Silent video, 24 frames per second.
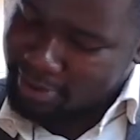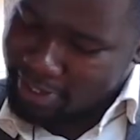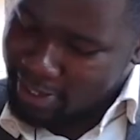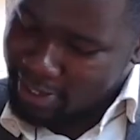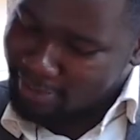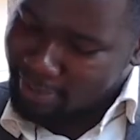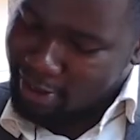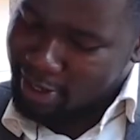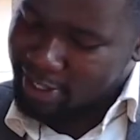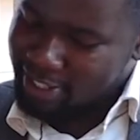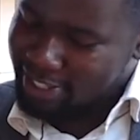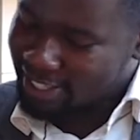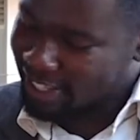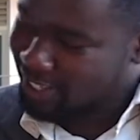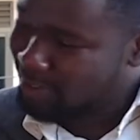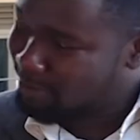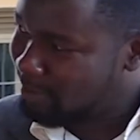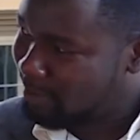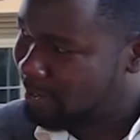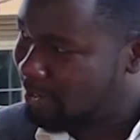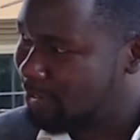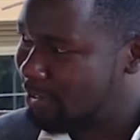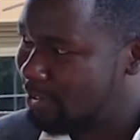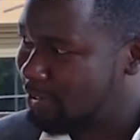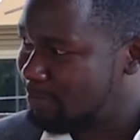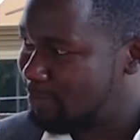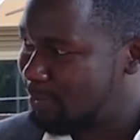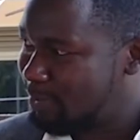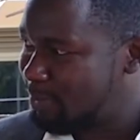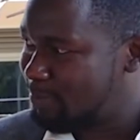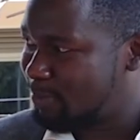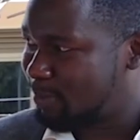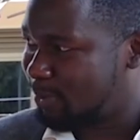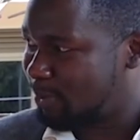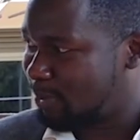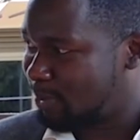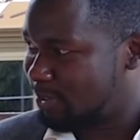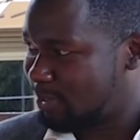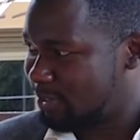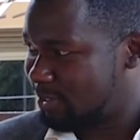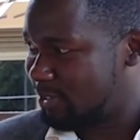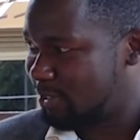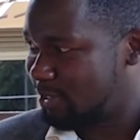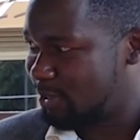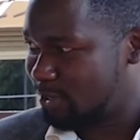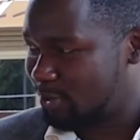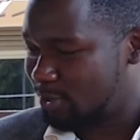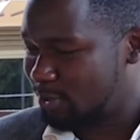Pro-youth is about 10 million
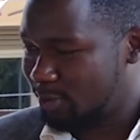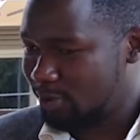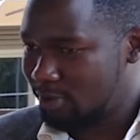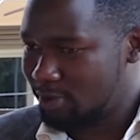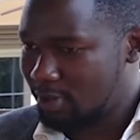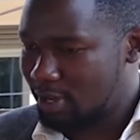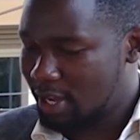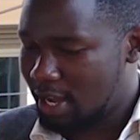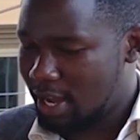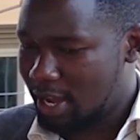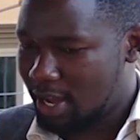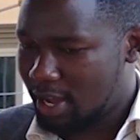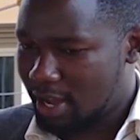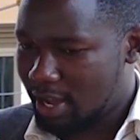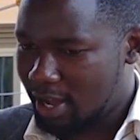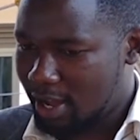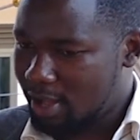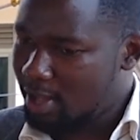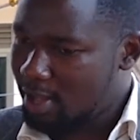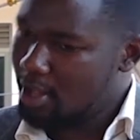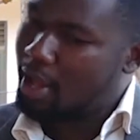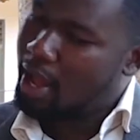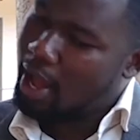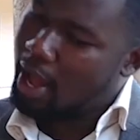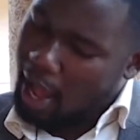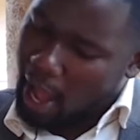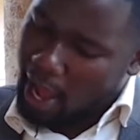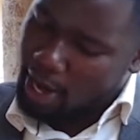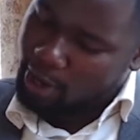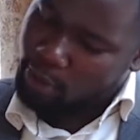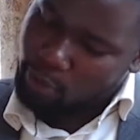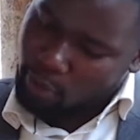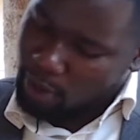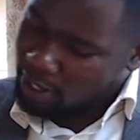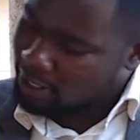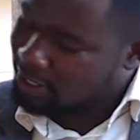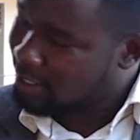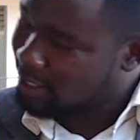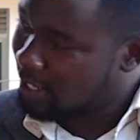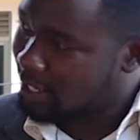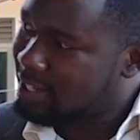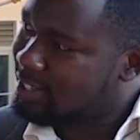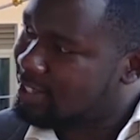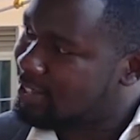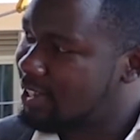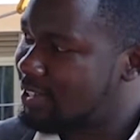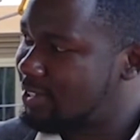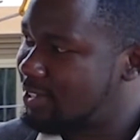people,
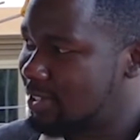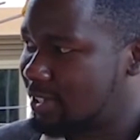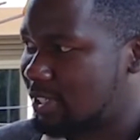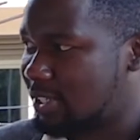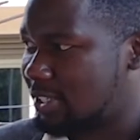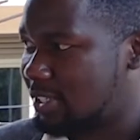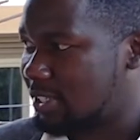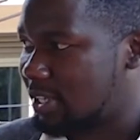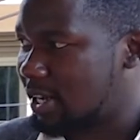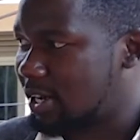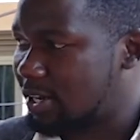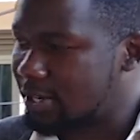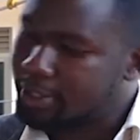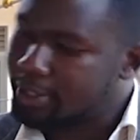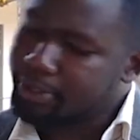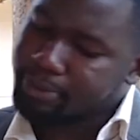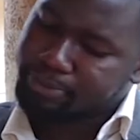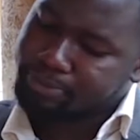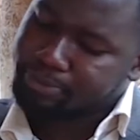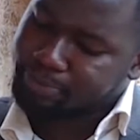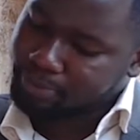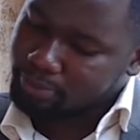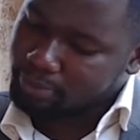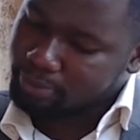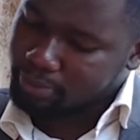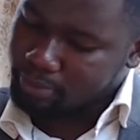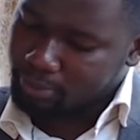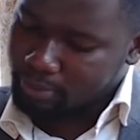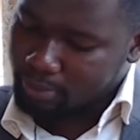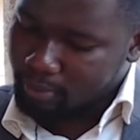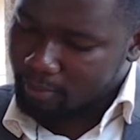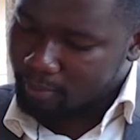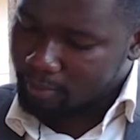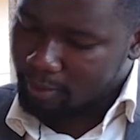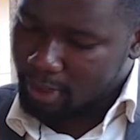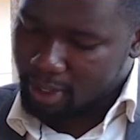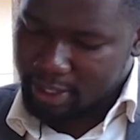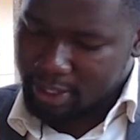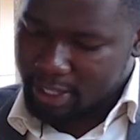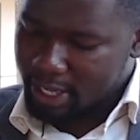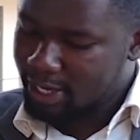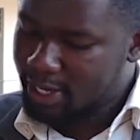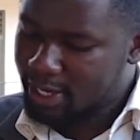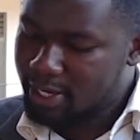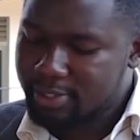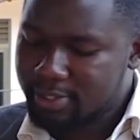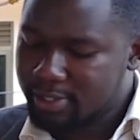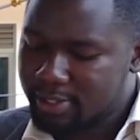and what their necessities are.
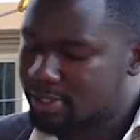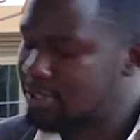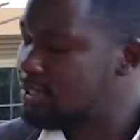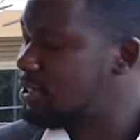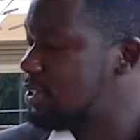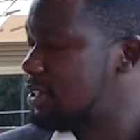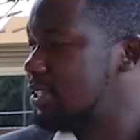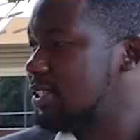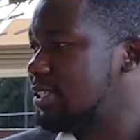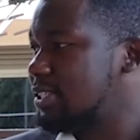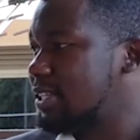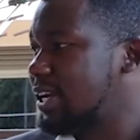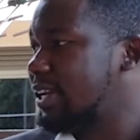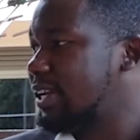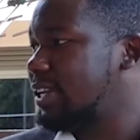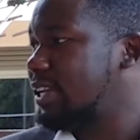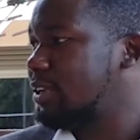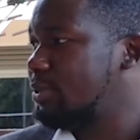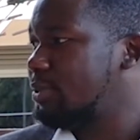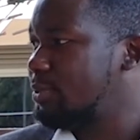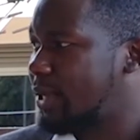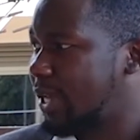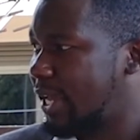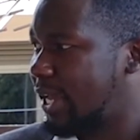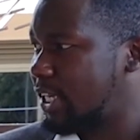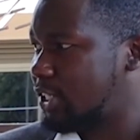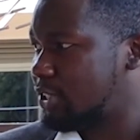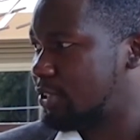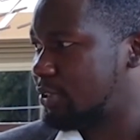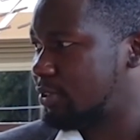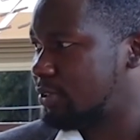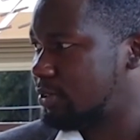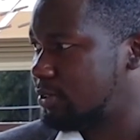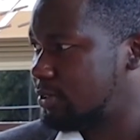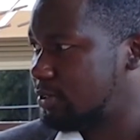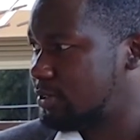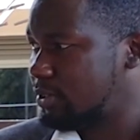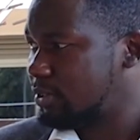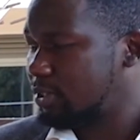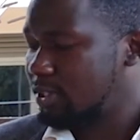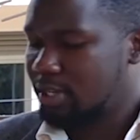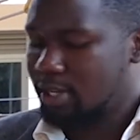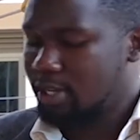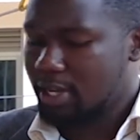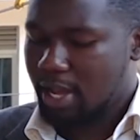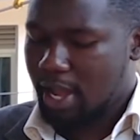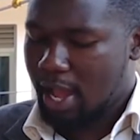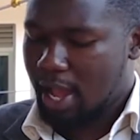Their necessities are in
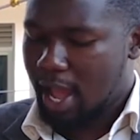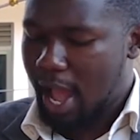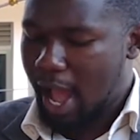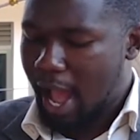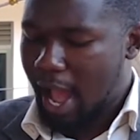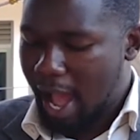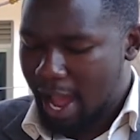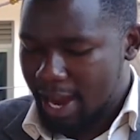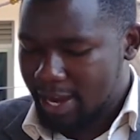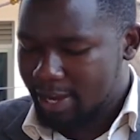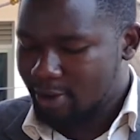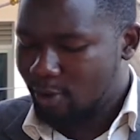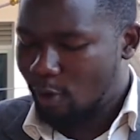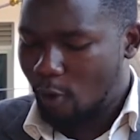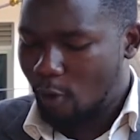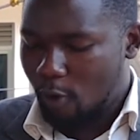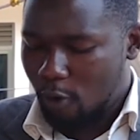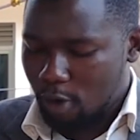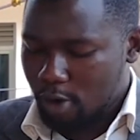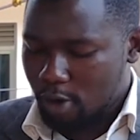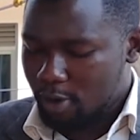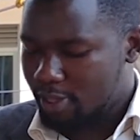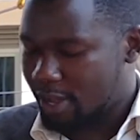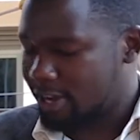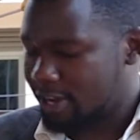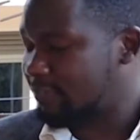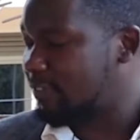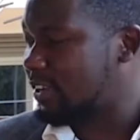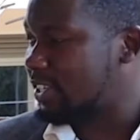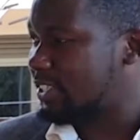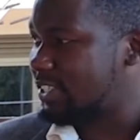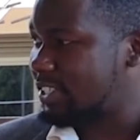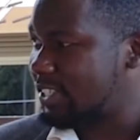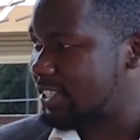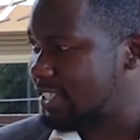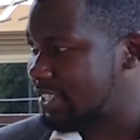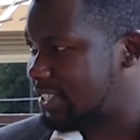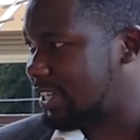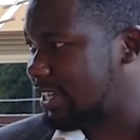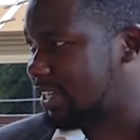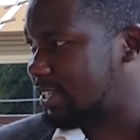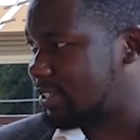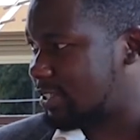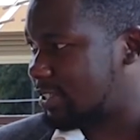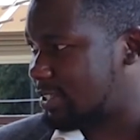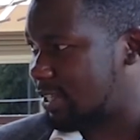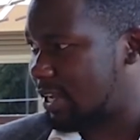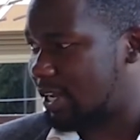education. And all that
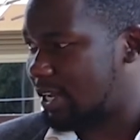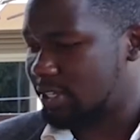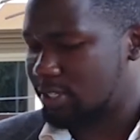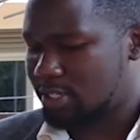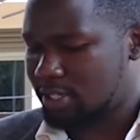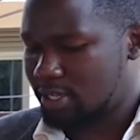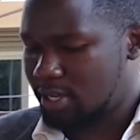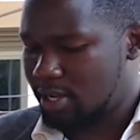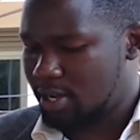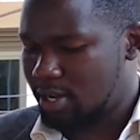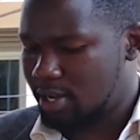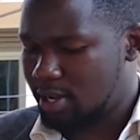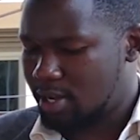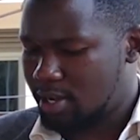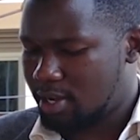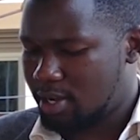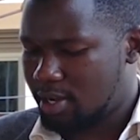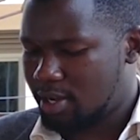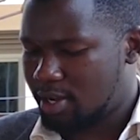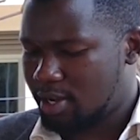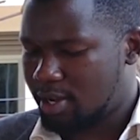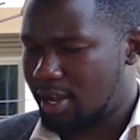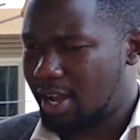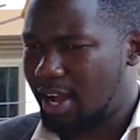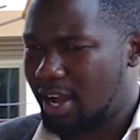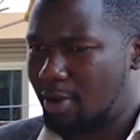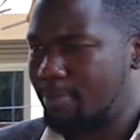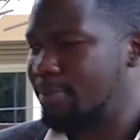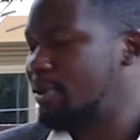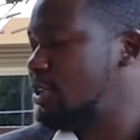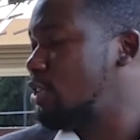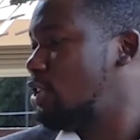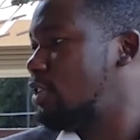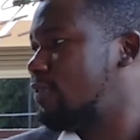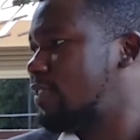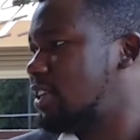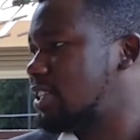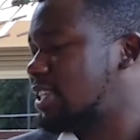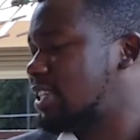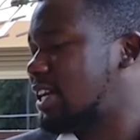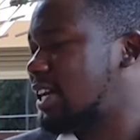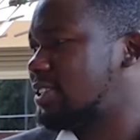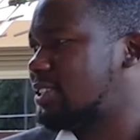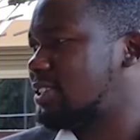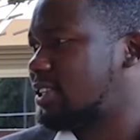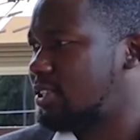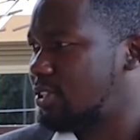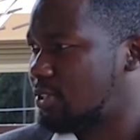facilitates that. How
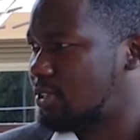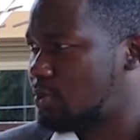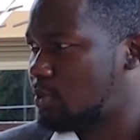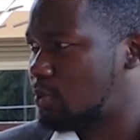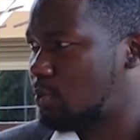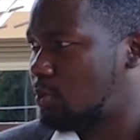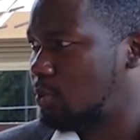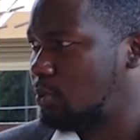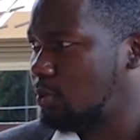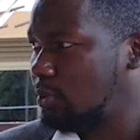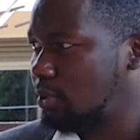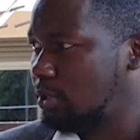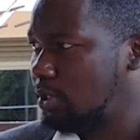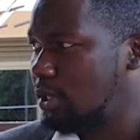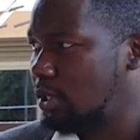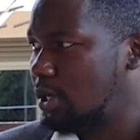many of us are attending